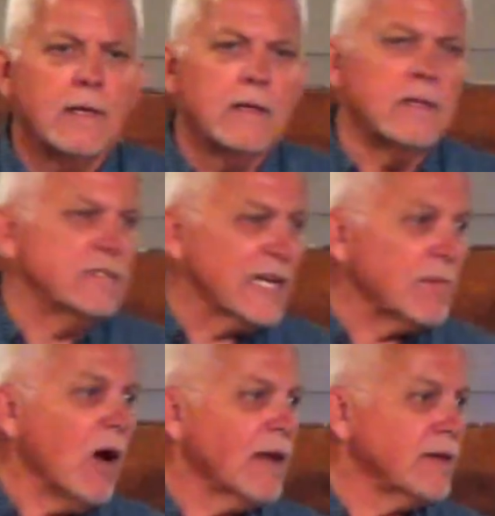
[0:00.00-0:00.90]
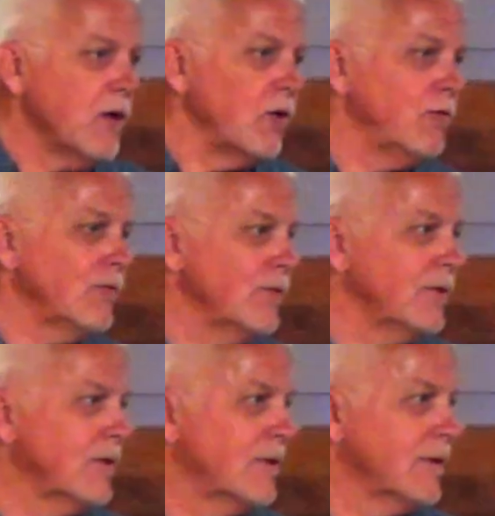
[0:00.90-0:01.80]
Does anybody know
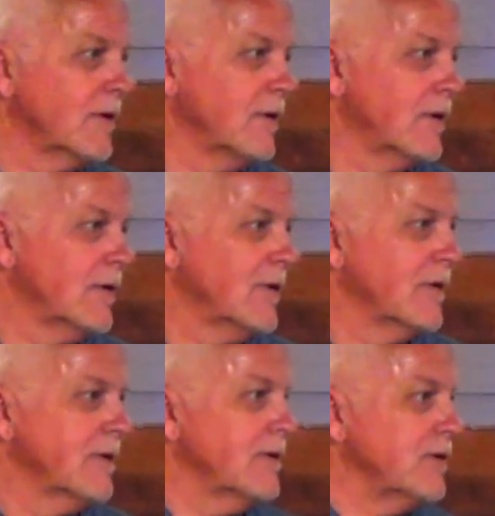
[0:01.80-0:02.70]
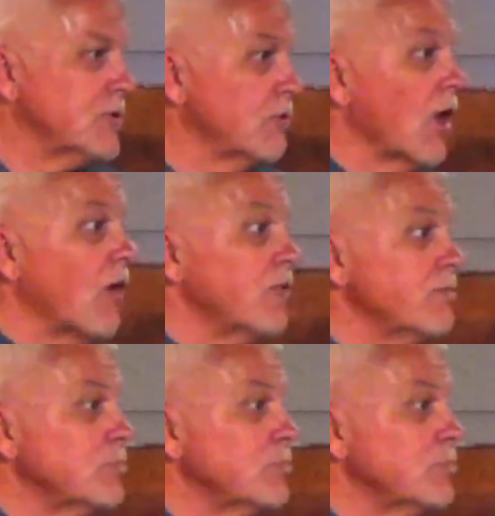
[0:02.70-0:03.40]
that you love them?